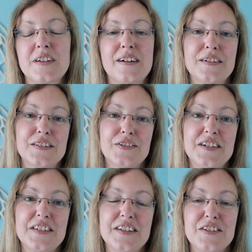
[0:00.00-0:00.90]

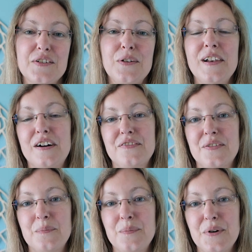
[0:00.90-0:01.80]
characteristics you love
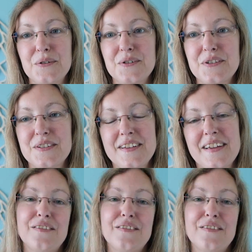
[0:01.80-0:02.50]
the most.